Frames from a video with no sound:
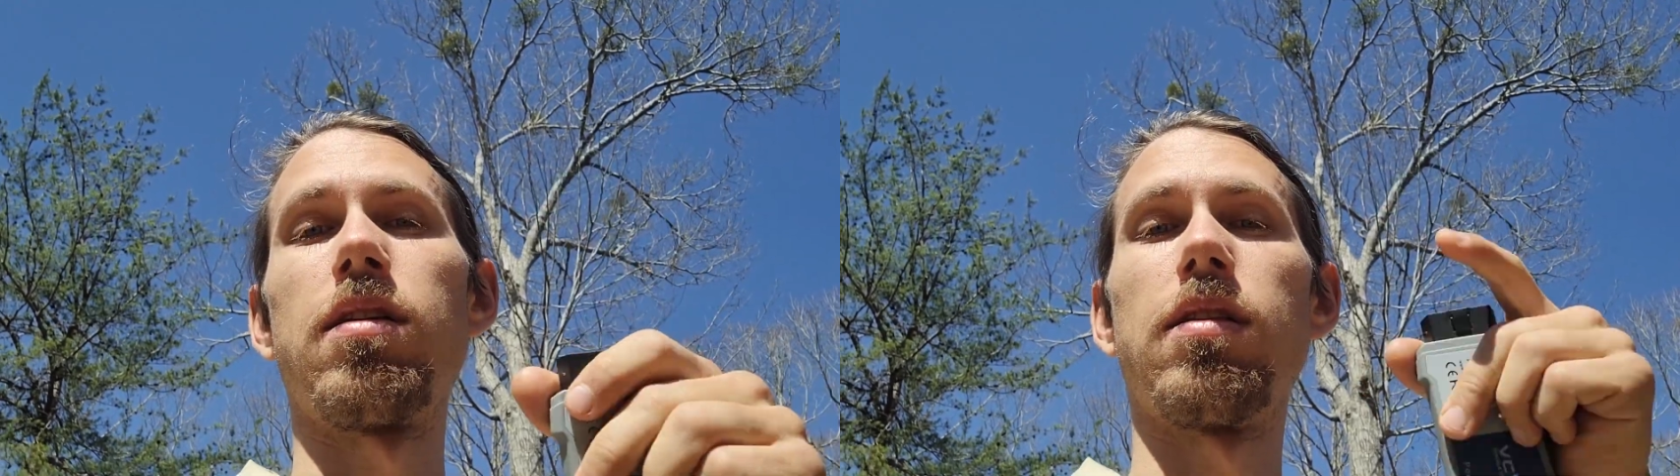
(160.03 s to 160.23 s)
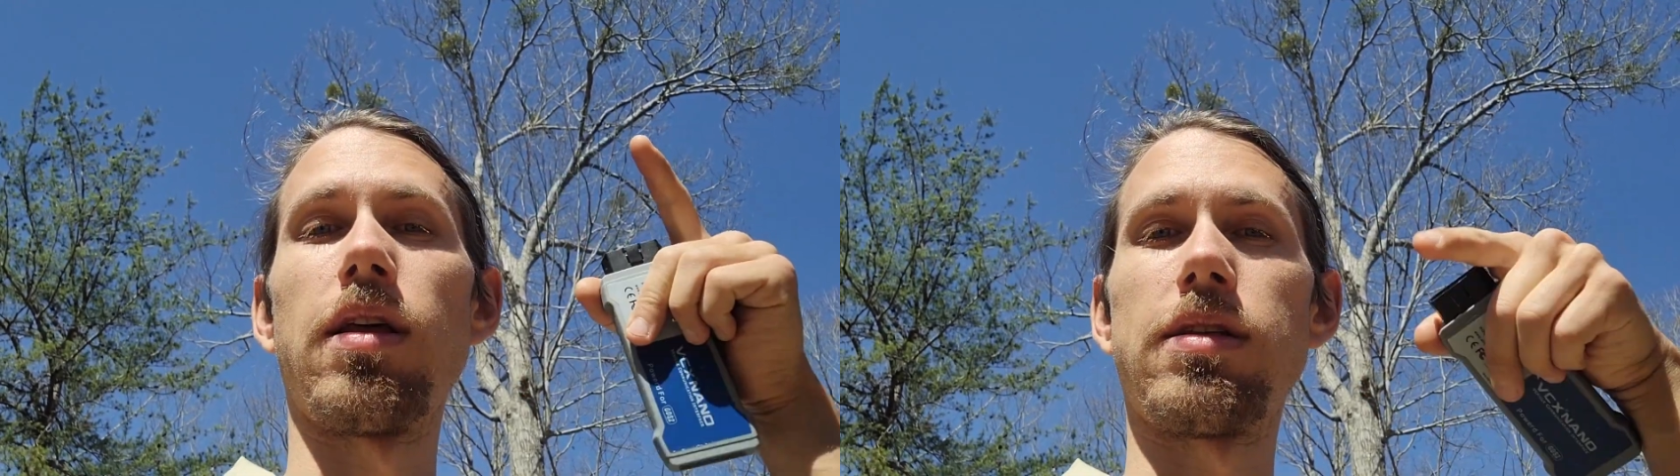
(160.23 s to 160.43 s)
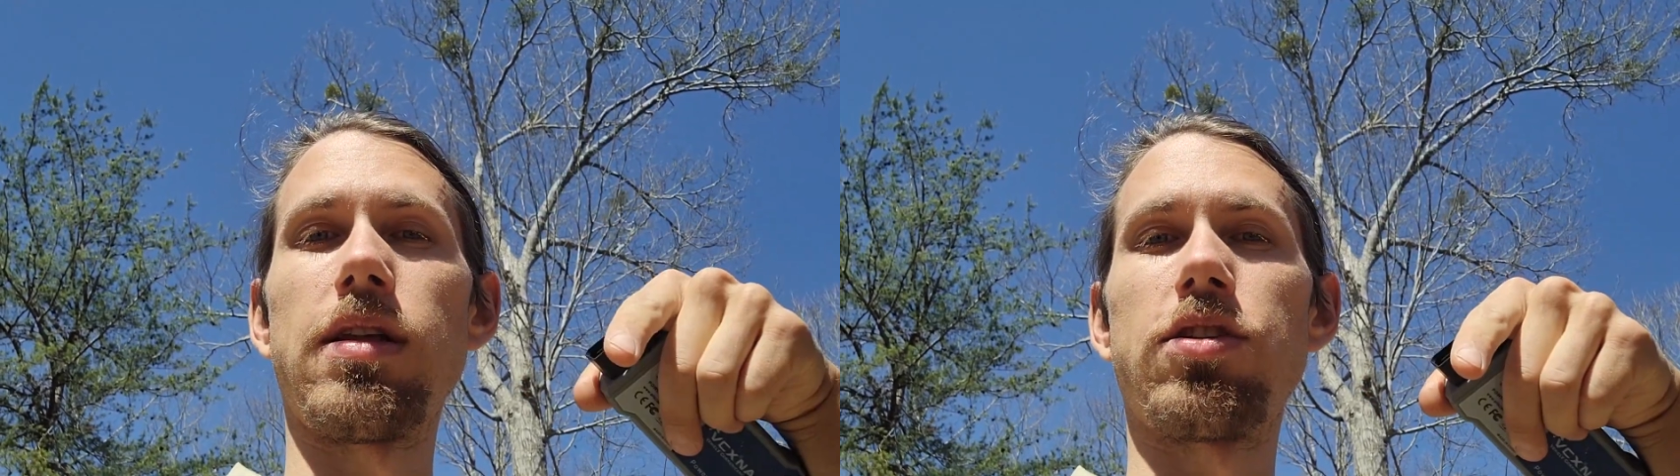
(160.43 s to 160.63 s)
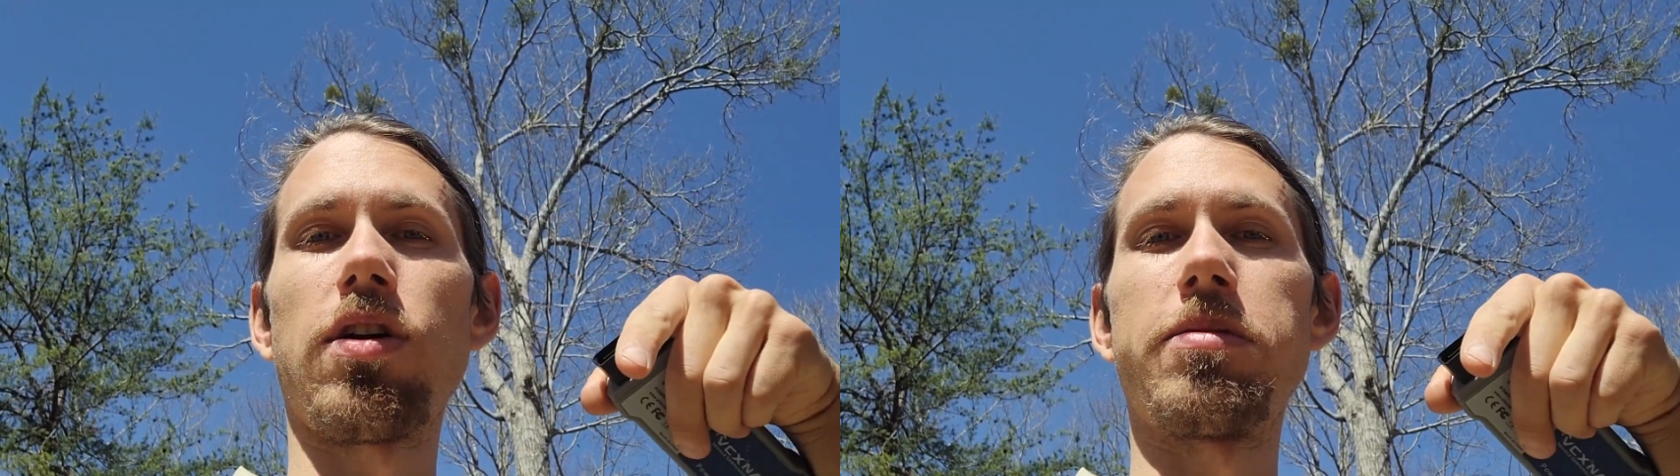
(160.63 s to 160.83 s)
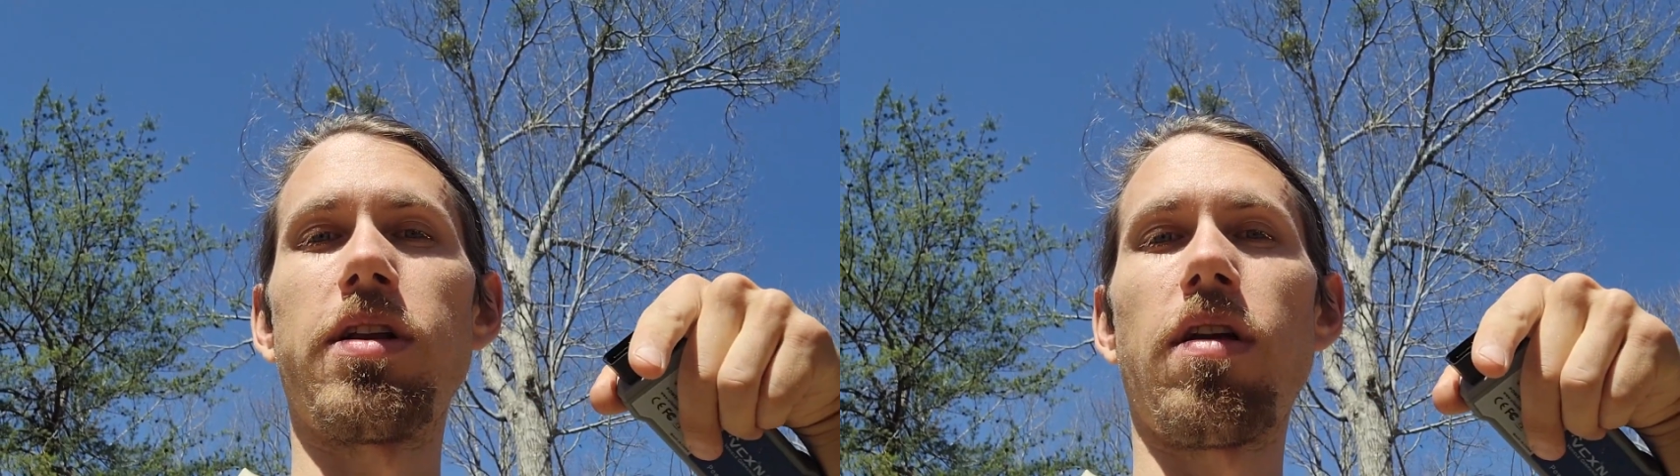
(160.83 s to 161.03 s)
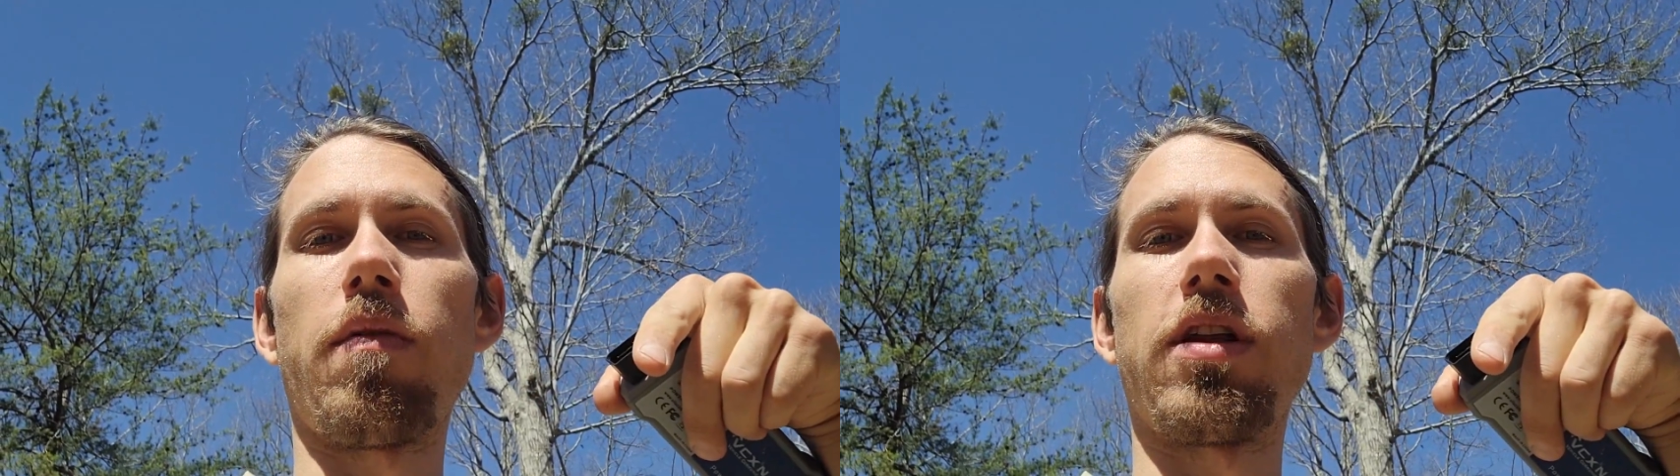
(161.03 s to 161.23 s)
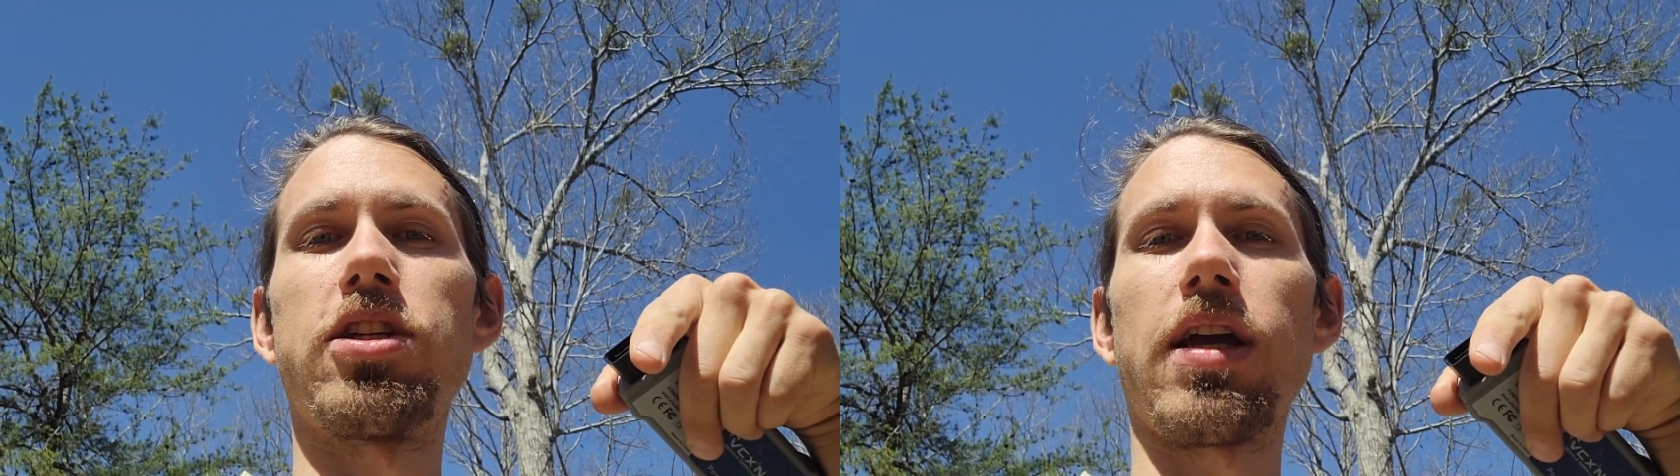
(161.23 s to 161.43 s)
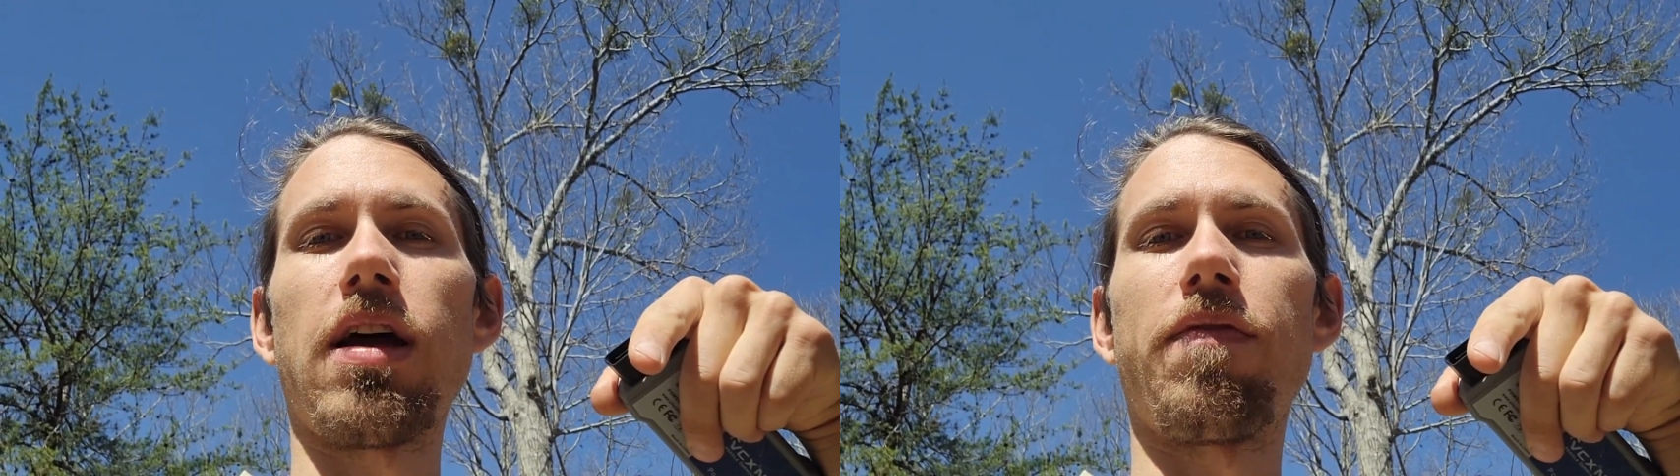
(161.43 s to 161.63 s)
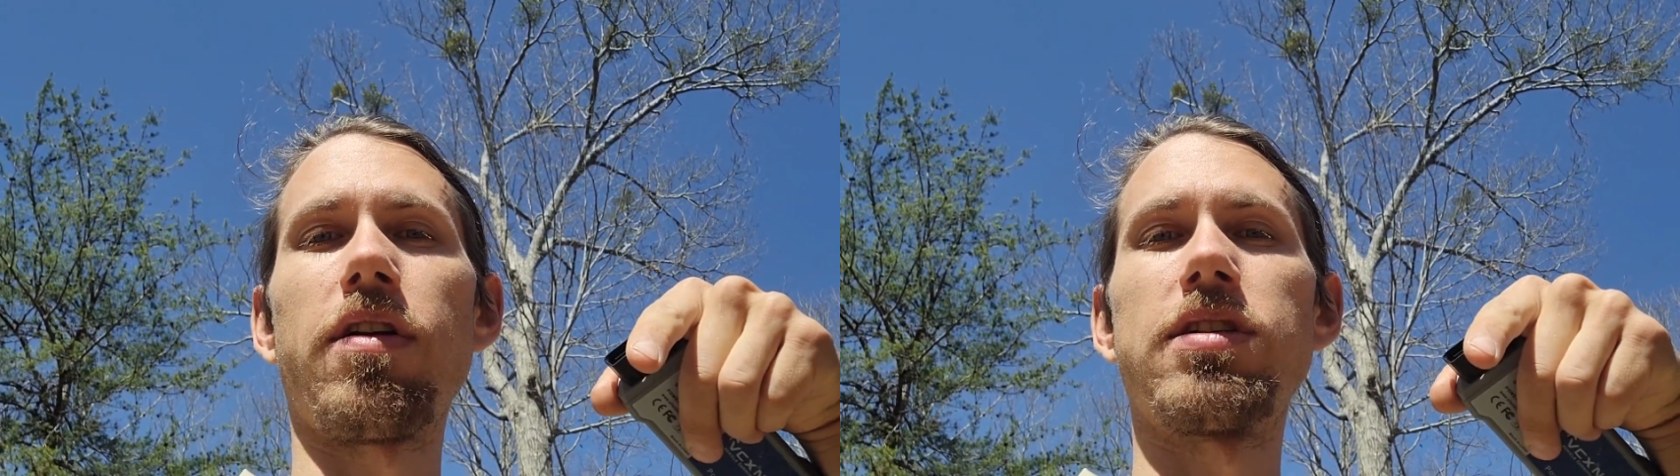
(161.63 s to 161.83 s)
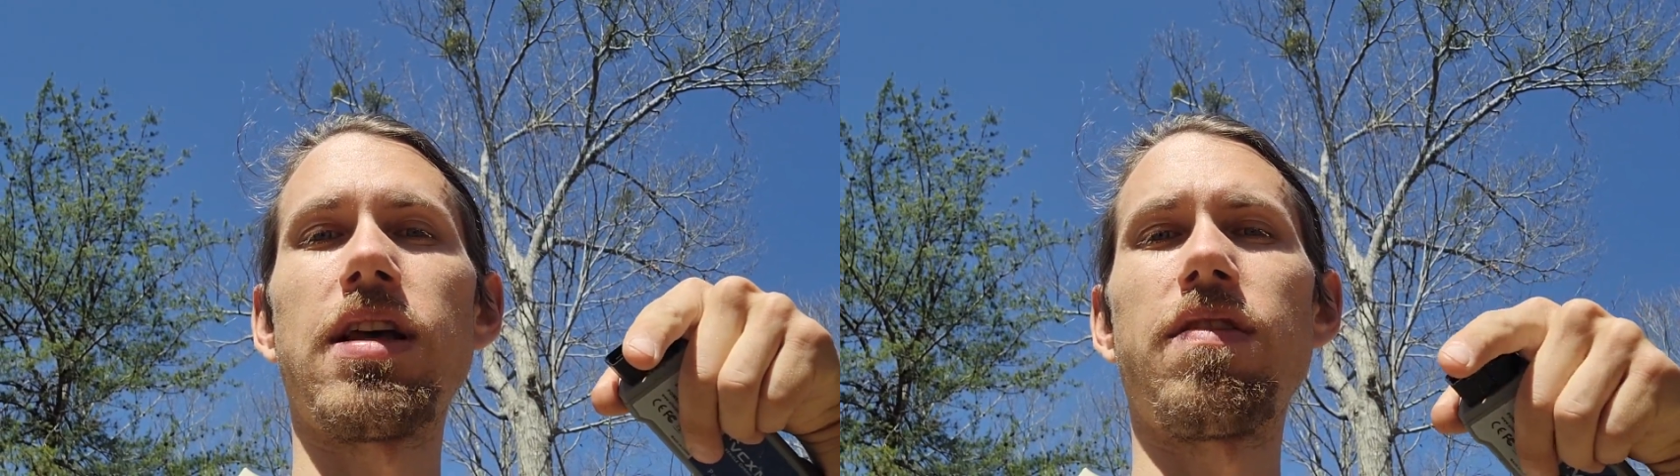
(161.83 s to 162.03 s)
Links in the description if y'all want to check it out for
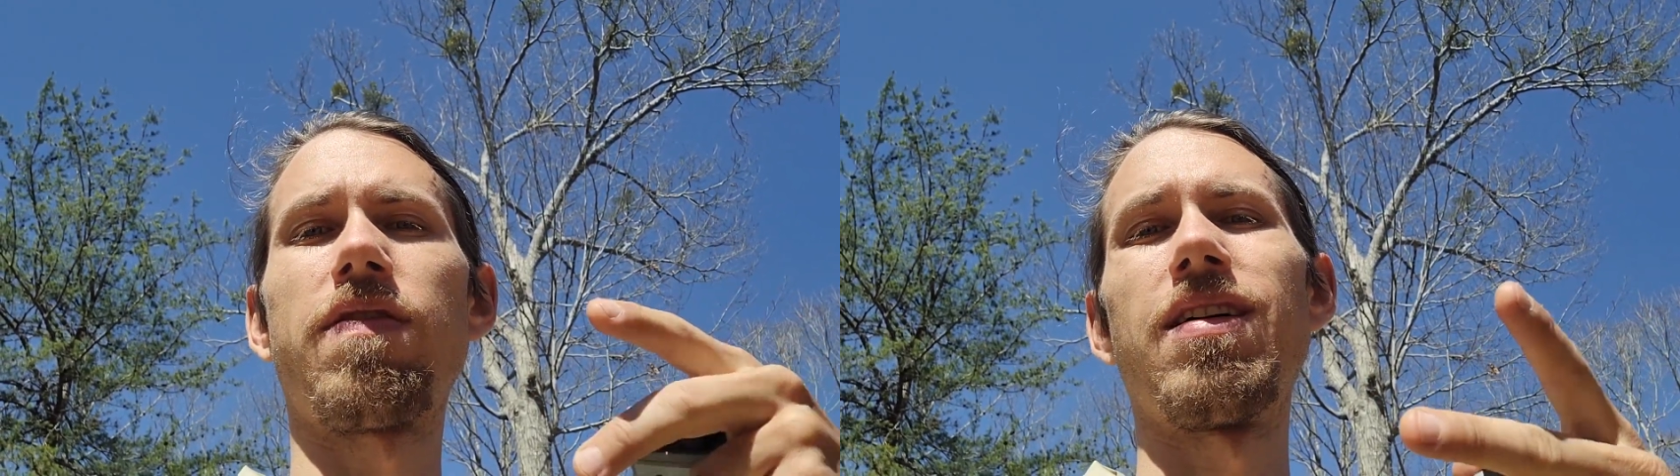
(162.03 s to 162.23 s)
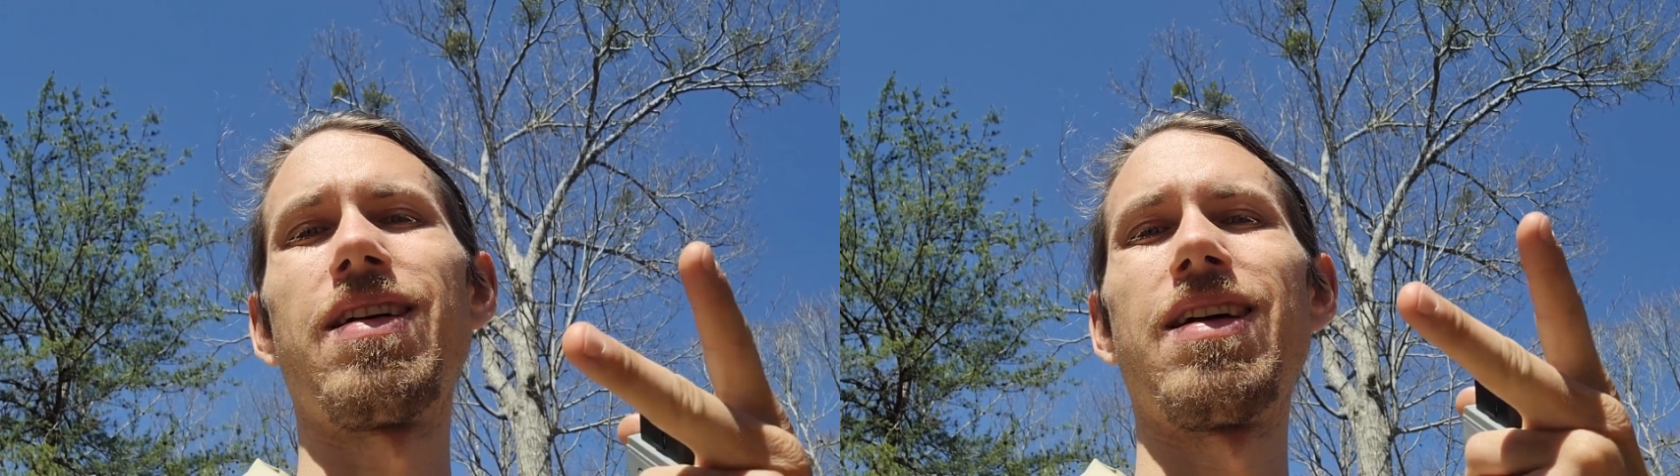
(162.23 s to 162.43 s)
yourself.